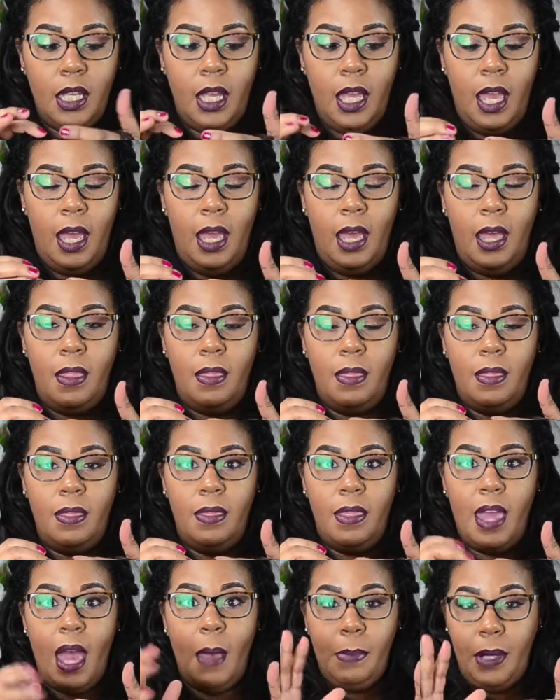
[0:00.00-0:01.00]
And
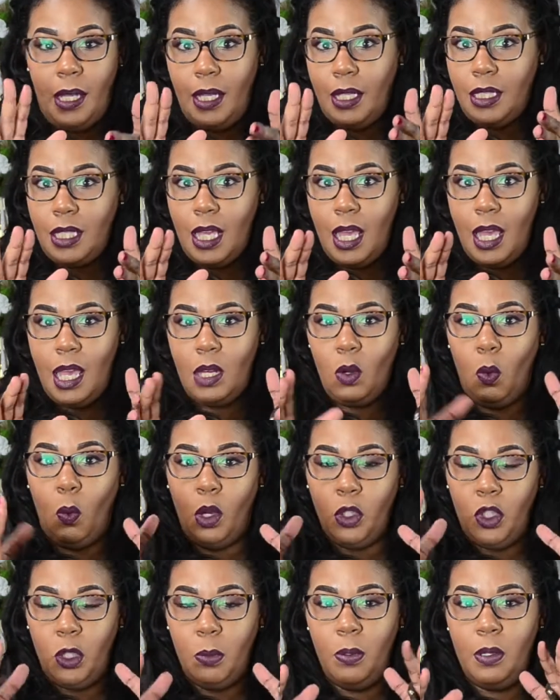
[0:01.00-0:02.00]
that being said,
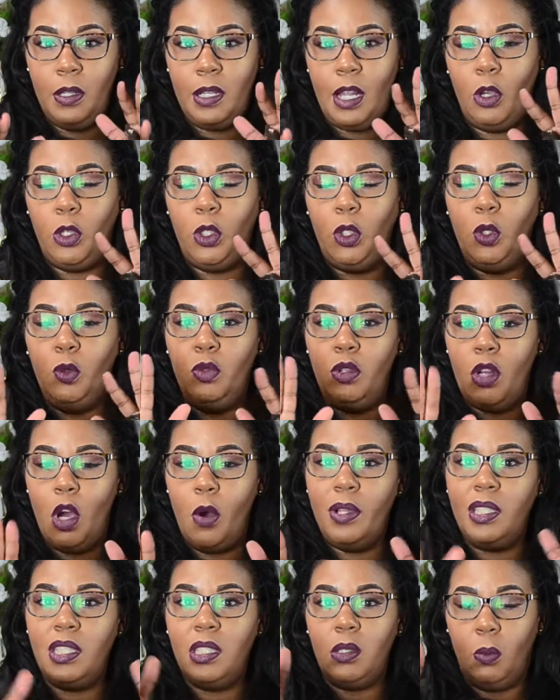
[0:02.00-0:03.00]
once you print it out, you know
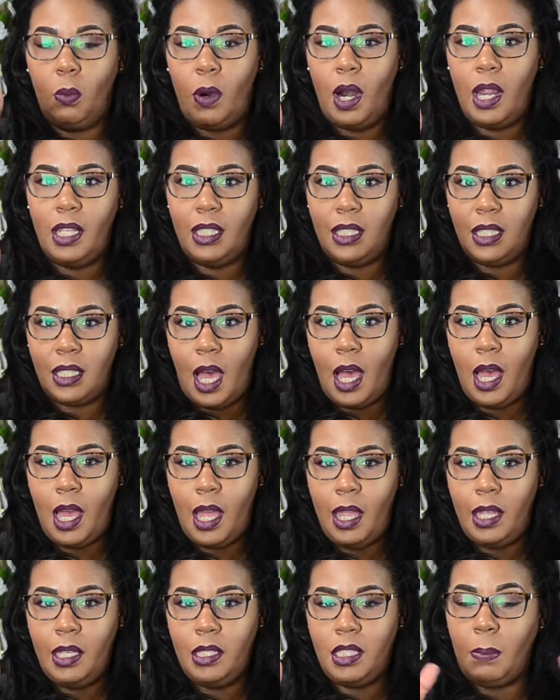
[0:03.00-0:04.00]
it's the right
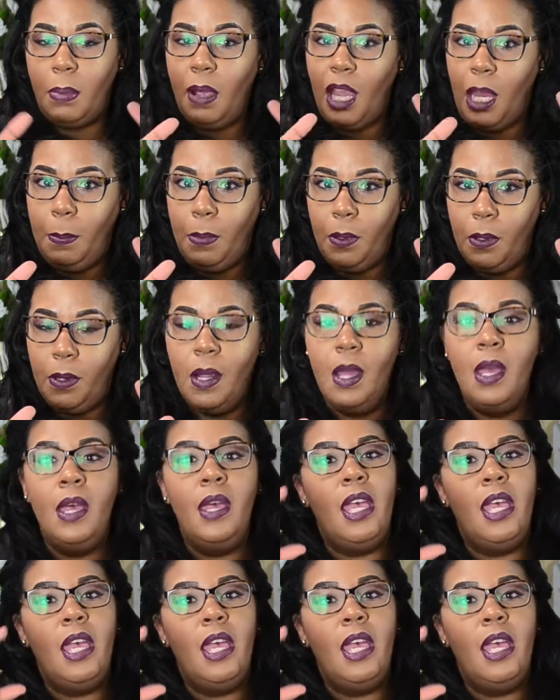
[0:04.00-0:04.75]
size, the paper,